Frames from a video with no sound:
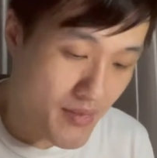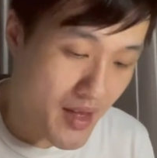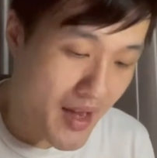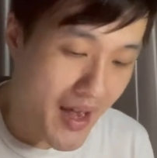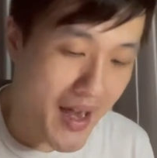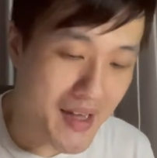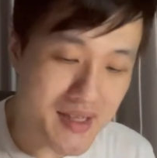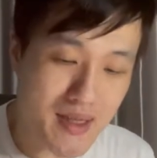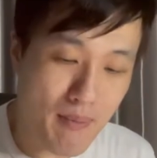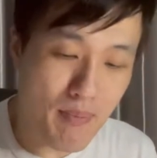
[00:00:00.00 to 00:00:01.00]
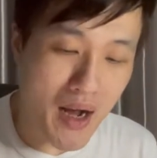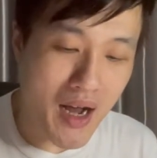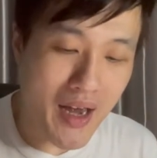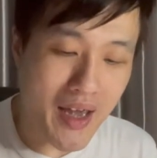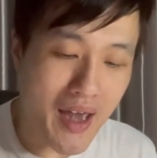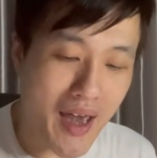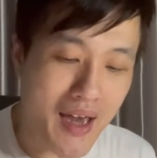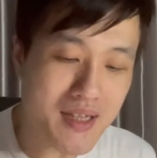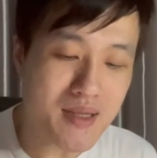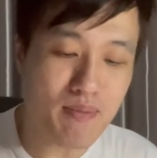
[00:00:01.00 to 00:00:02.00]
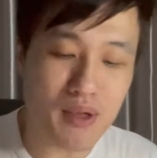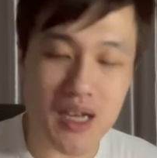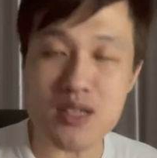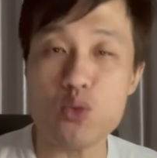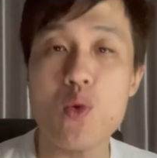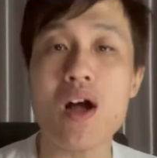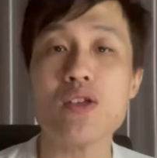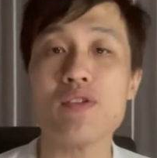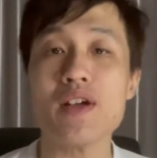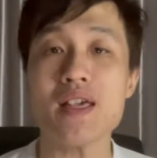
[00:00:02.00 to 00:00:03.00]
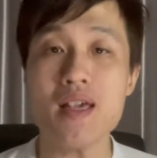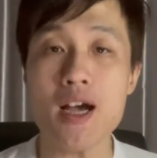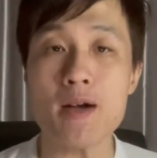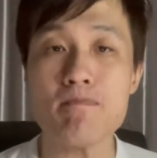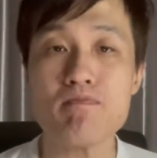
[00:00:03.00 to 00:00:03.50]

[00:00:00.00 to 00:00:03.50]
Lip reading: x by x plus 1 over here.